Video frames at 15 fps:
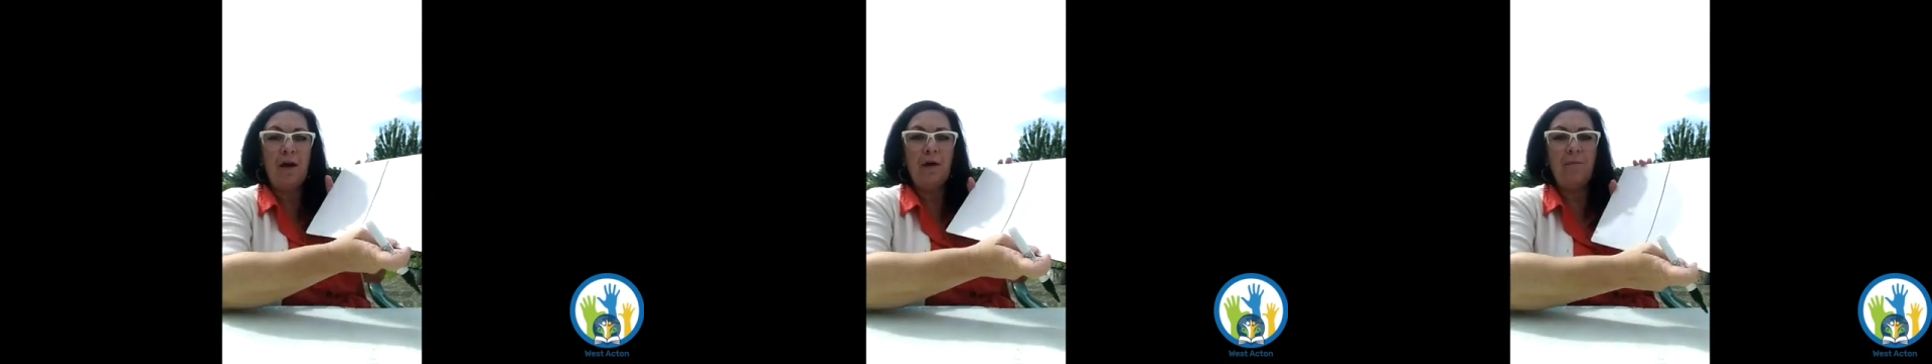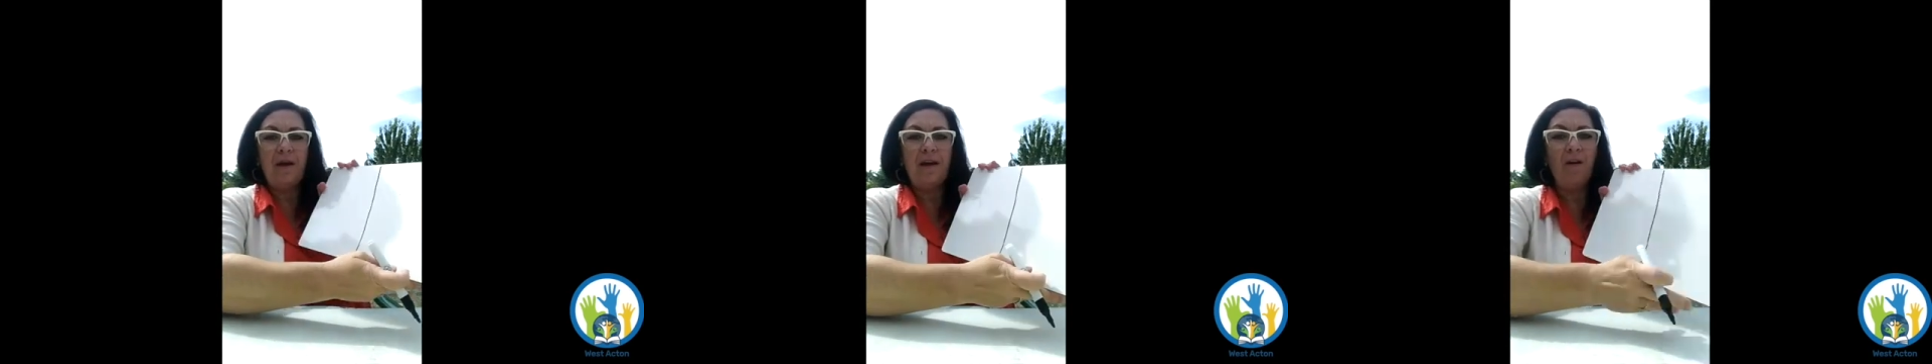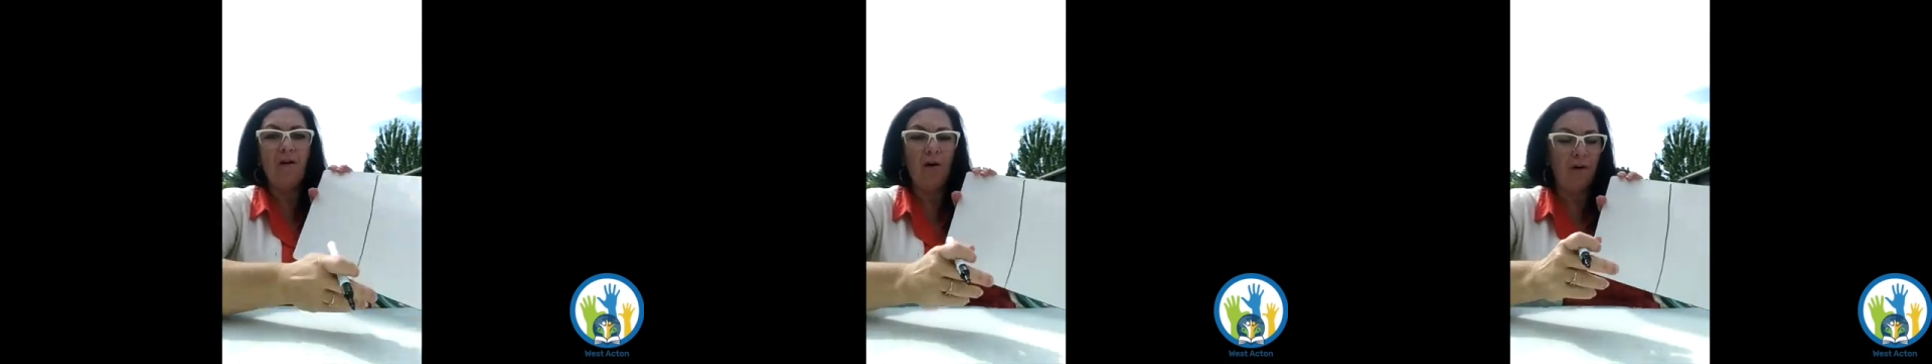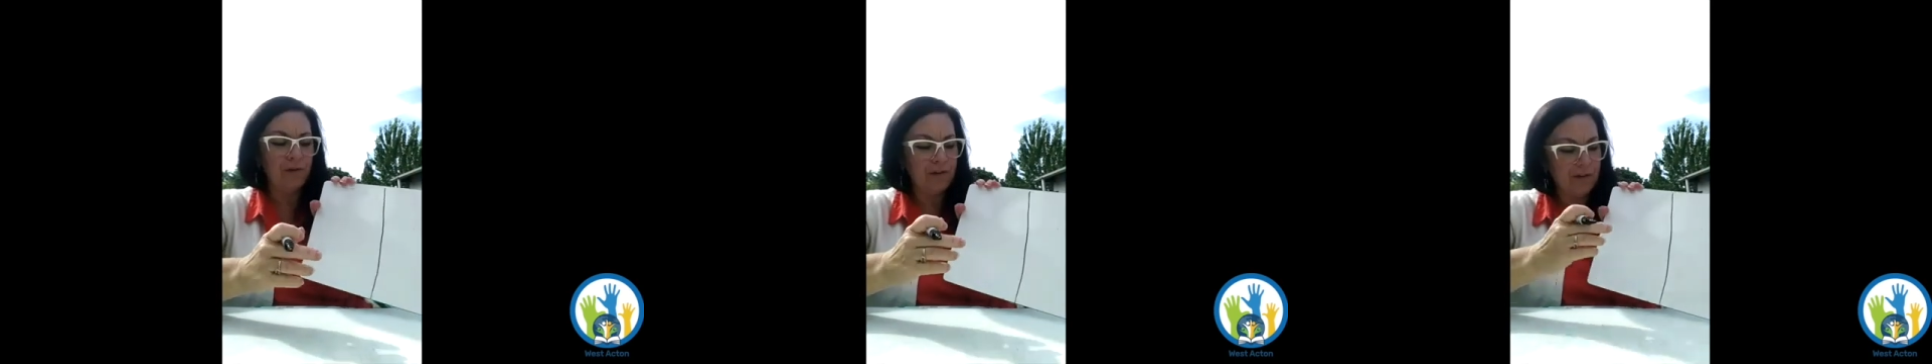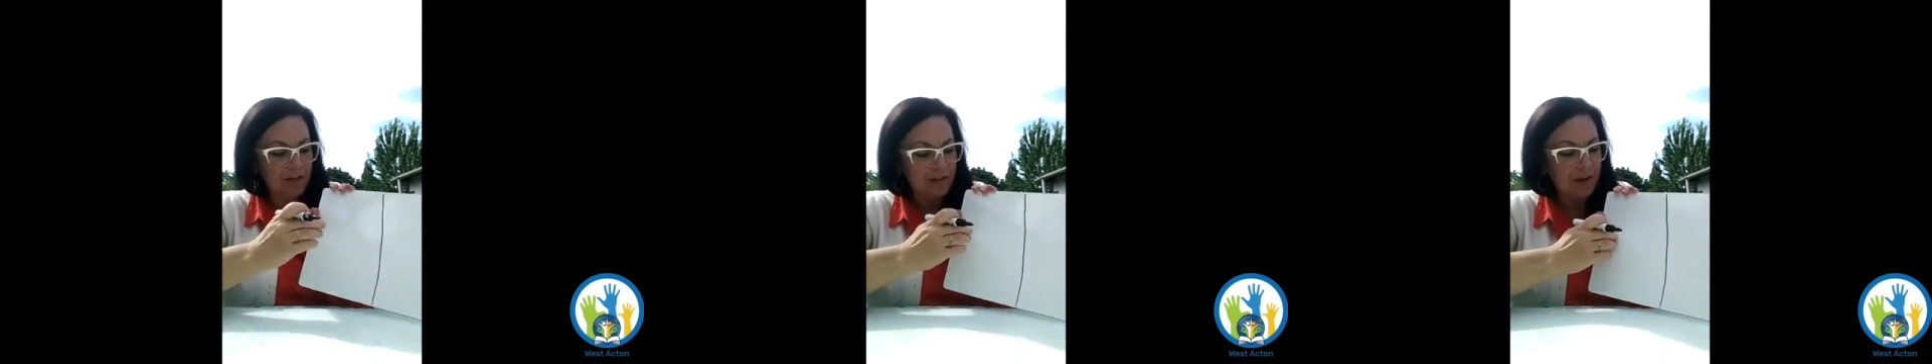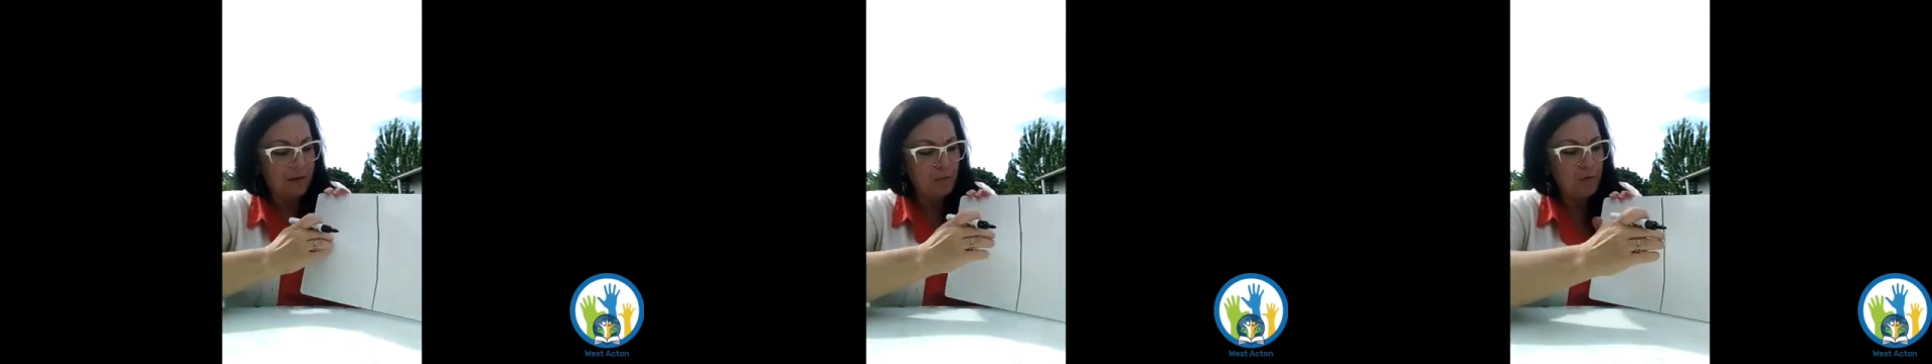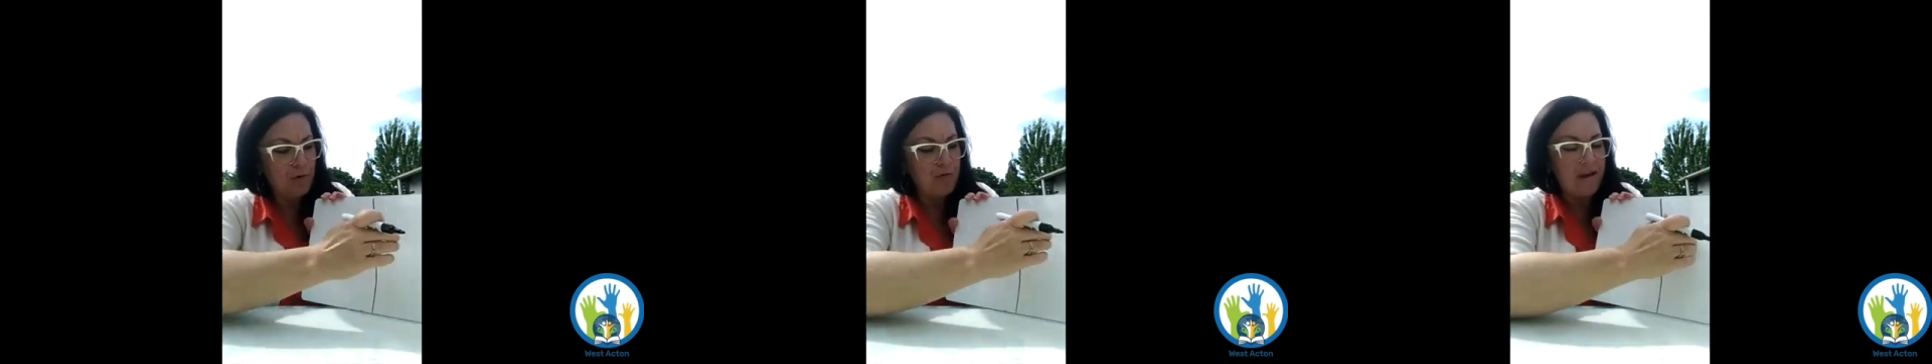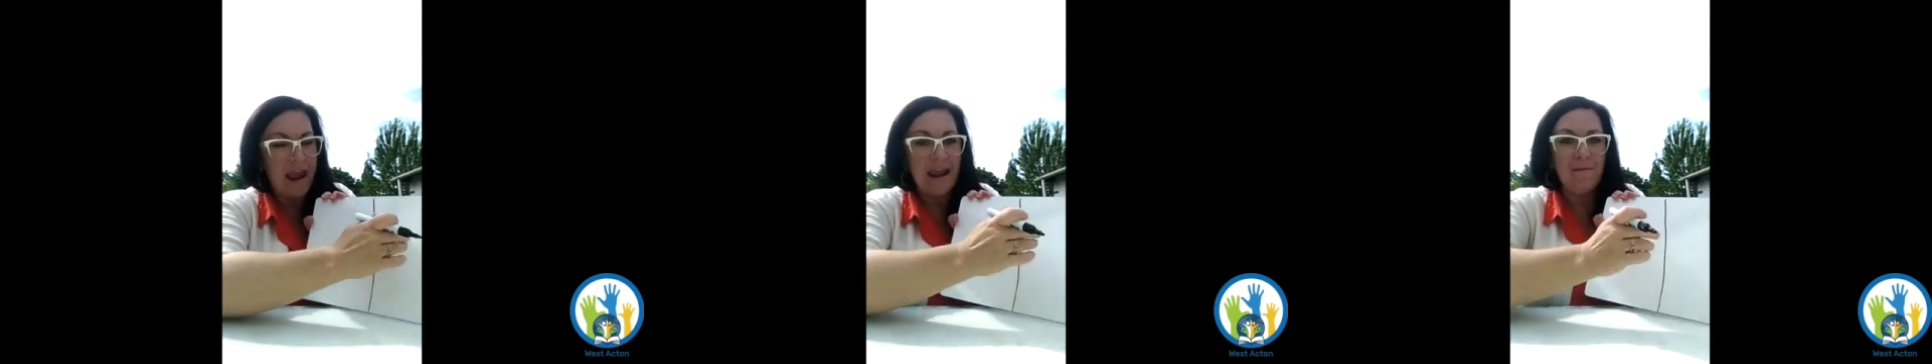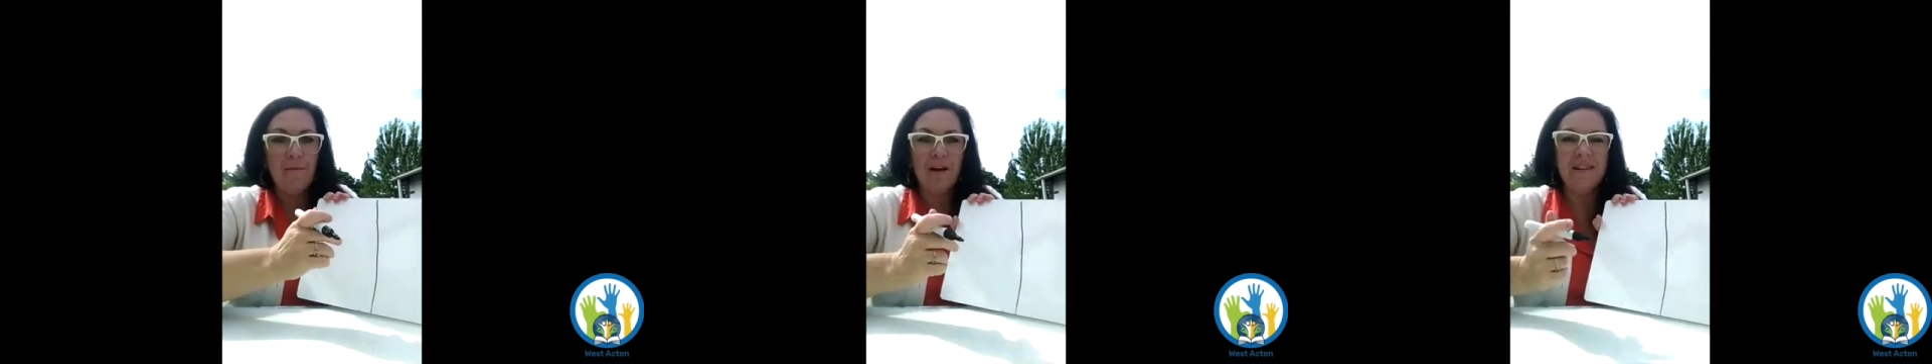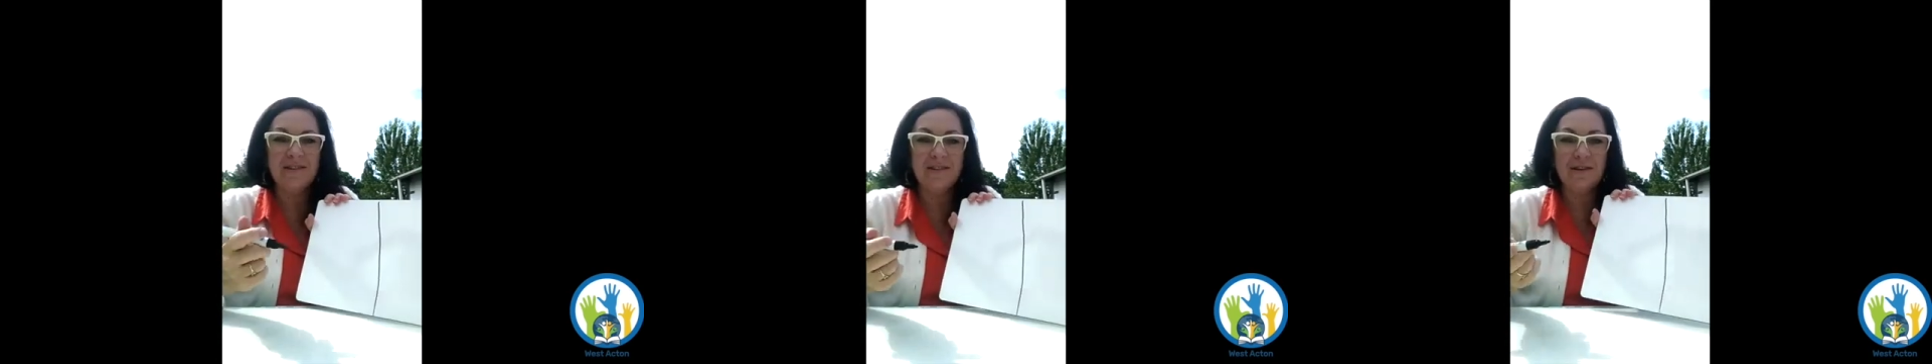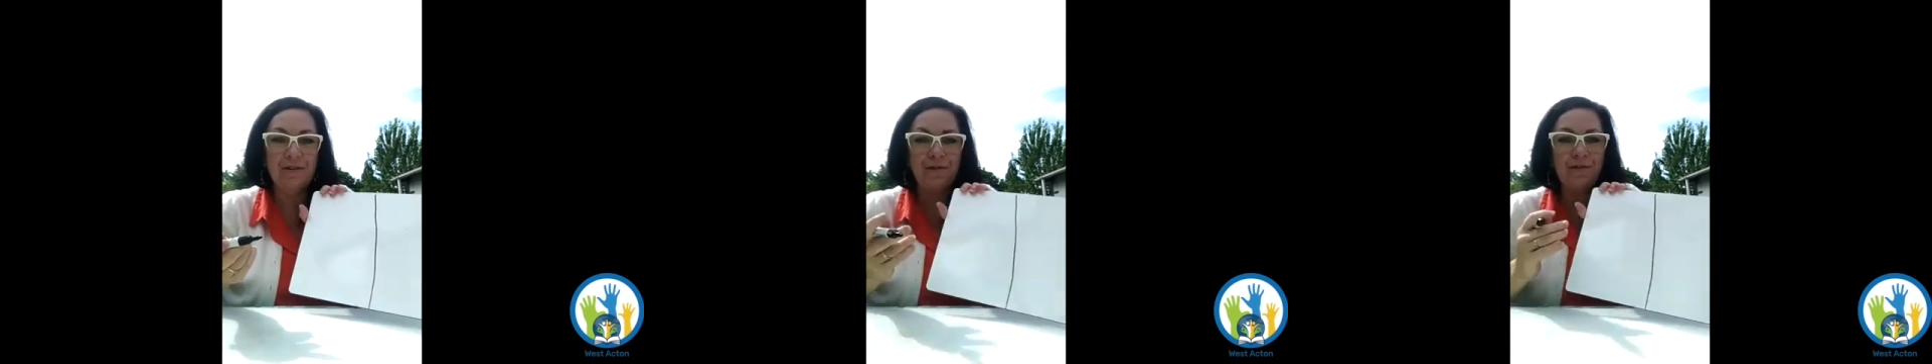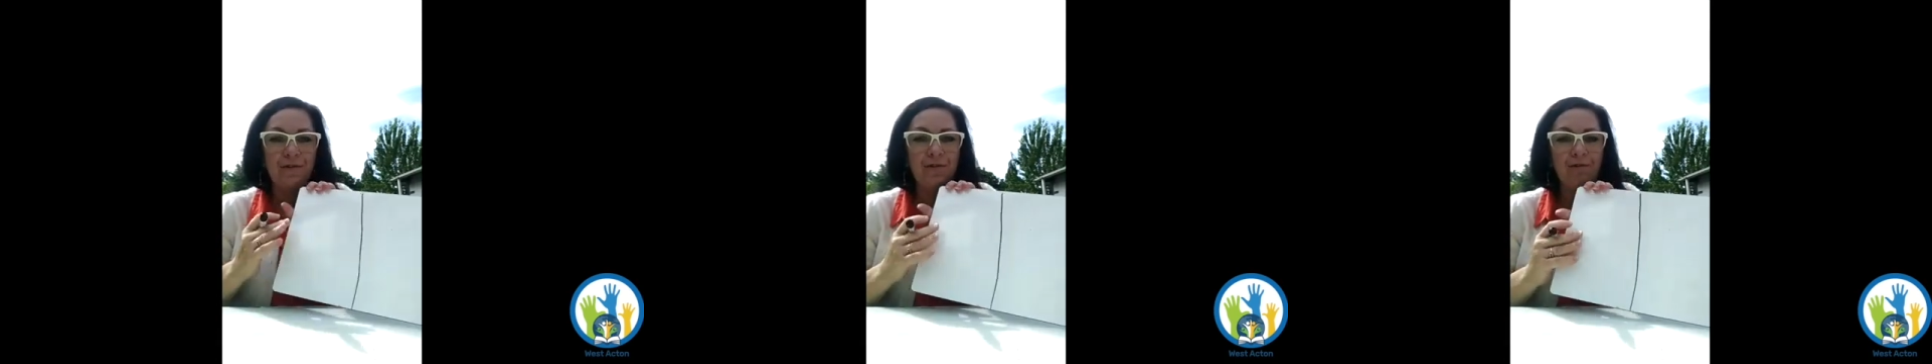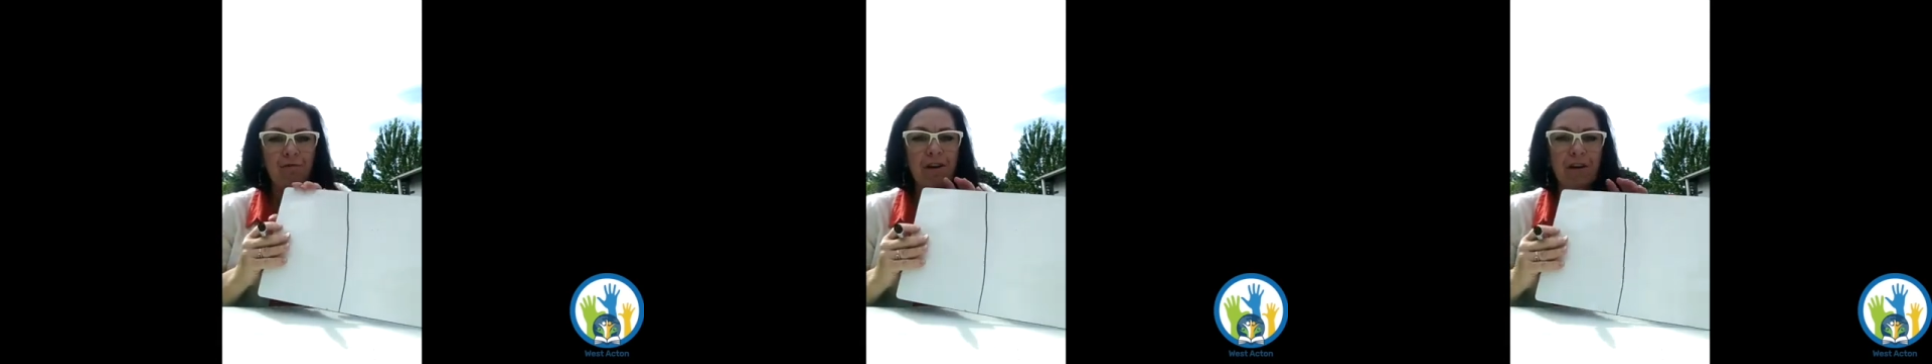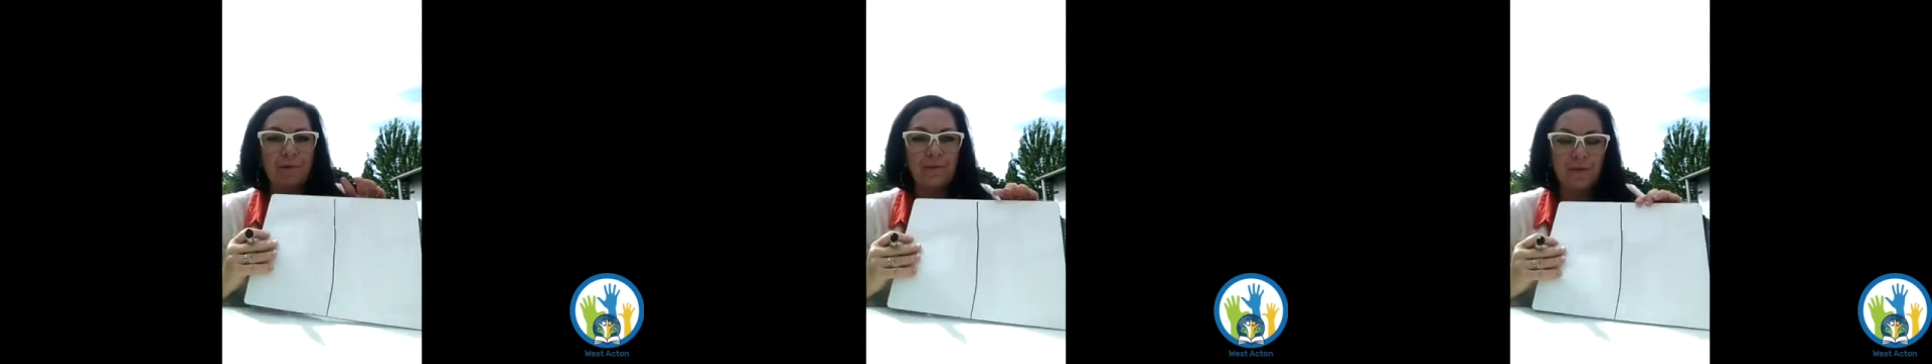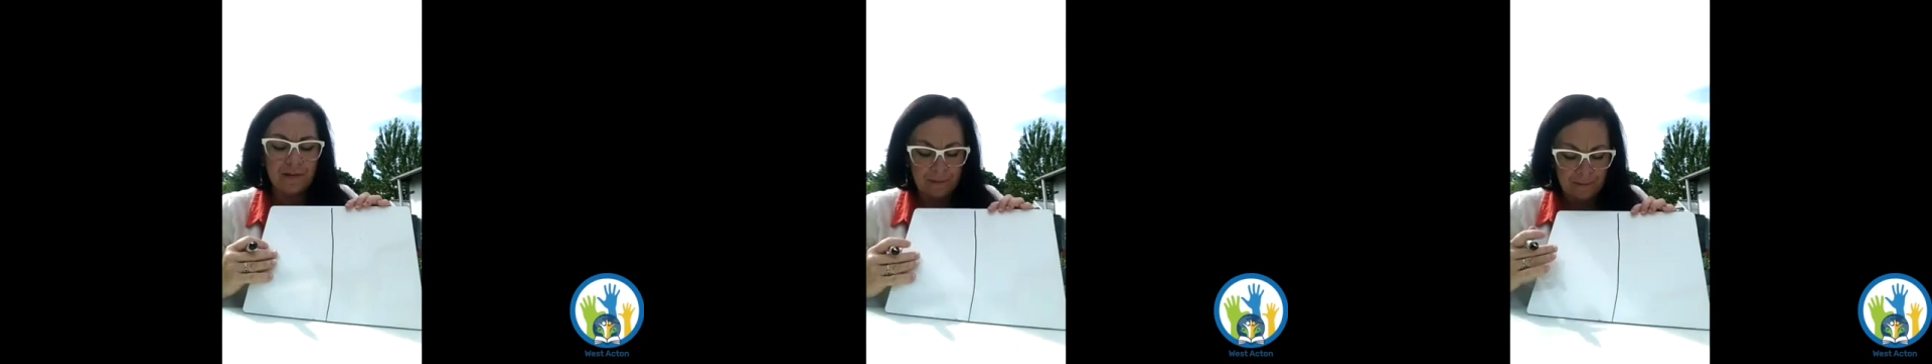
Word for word: because that will create my two groups.